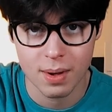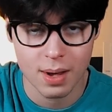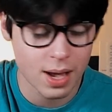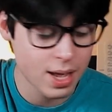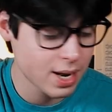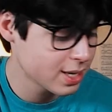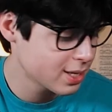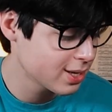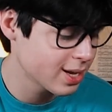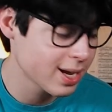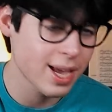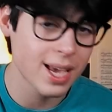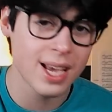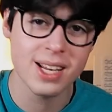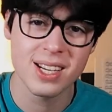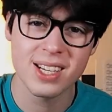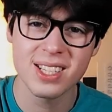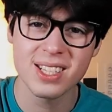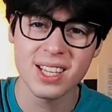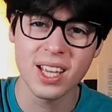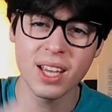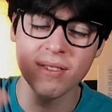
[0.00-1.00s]
And it's like, it
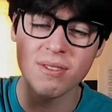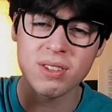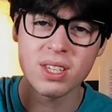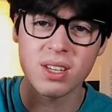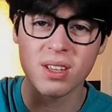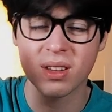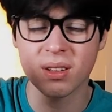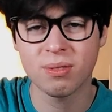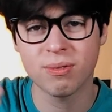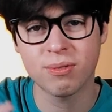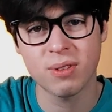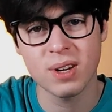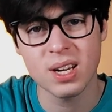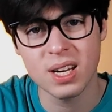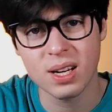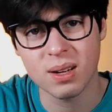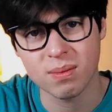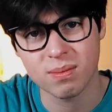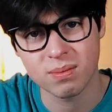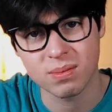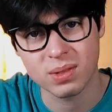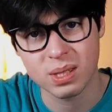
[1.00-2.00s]
just gives you the
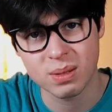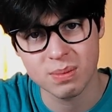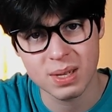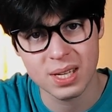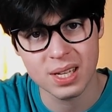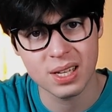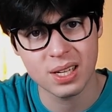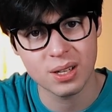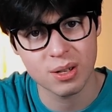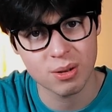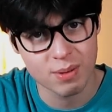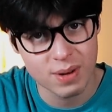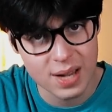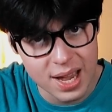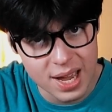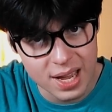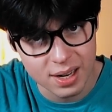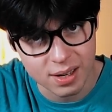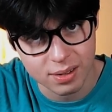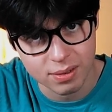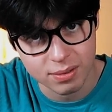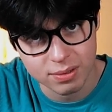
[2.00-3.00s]
freedom to be
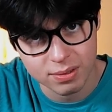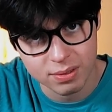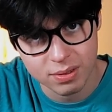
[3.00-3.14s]
creative.